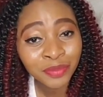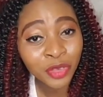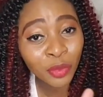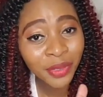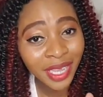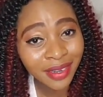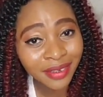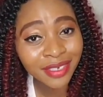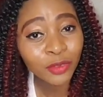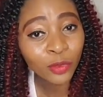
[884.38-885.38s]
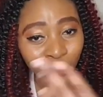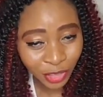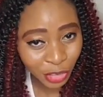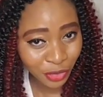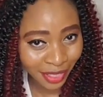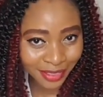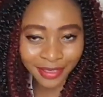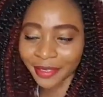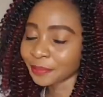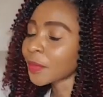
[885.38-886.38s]
don't be angry. See you next
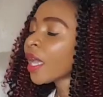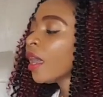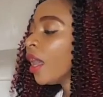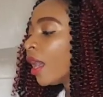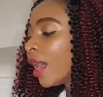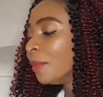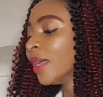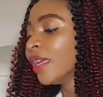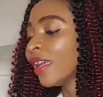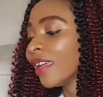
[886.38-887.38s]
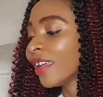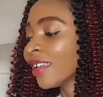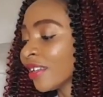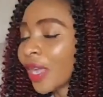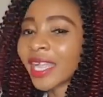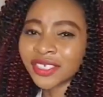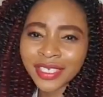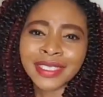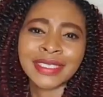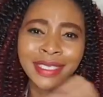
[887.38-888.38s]
year.
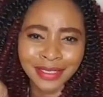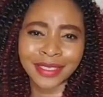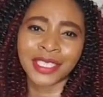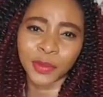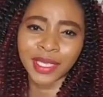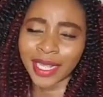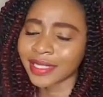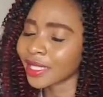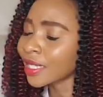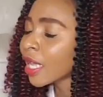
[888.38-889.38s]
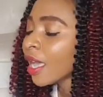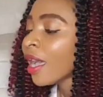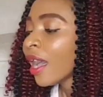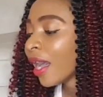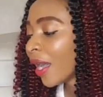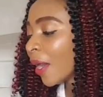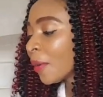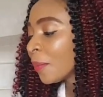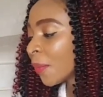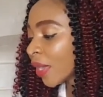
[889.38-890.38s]
actually this year, 2019.
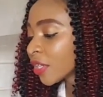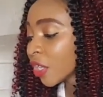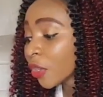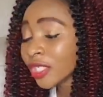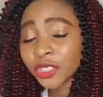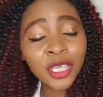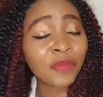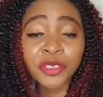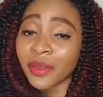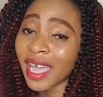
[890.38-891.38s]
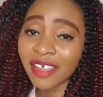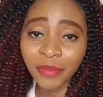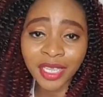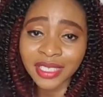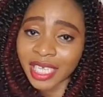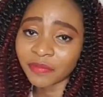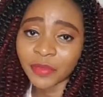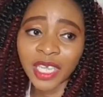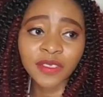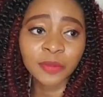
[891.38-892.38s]
But no, so if you don't have money to
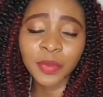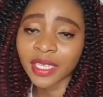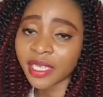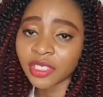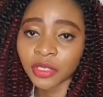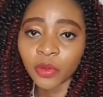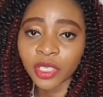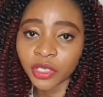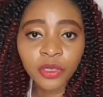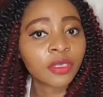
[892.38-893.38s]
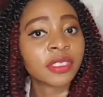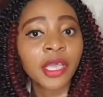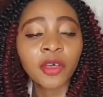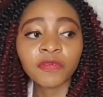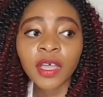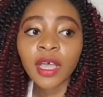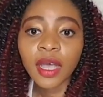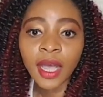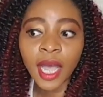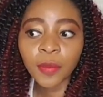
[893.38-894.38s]
give gifts, please don't kill yourself.
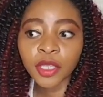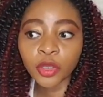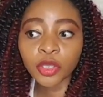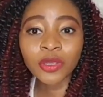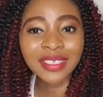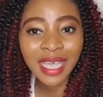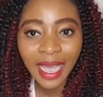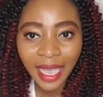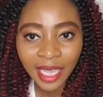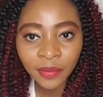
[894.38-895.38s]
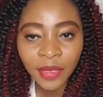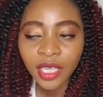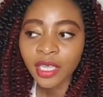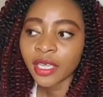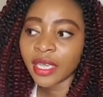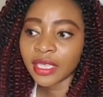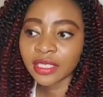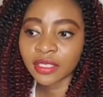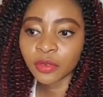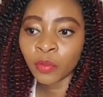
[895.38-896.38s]
You know, your time
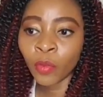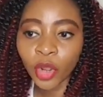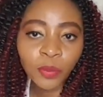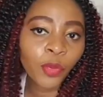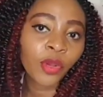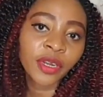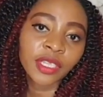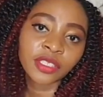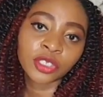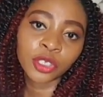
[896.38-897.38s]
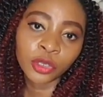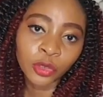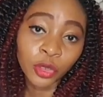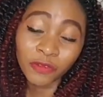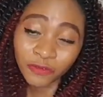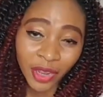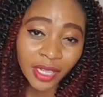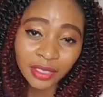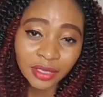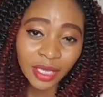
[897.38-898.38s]
is more important to your
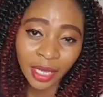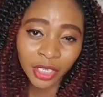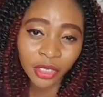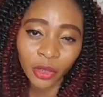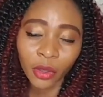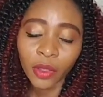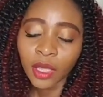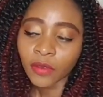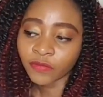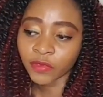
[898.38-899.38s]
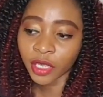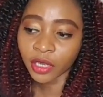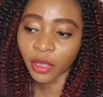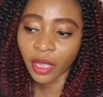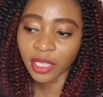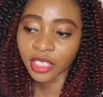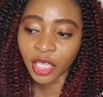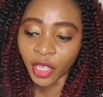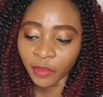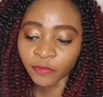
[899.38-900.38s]
friends. You know,
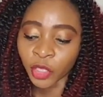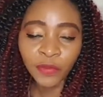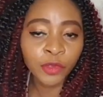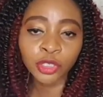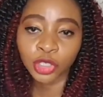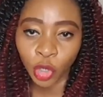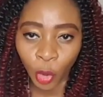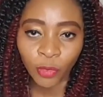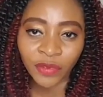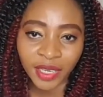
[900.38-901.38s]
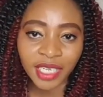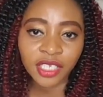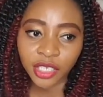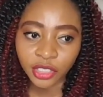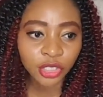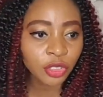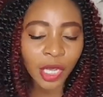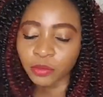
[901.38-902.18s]
if you show up whenever they need you,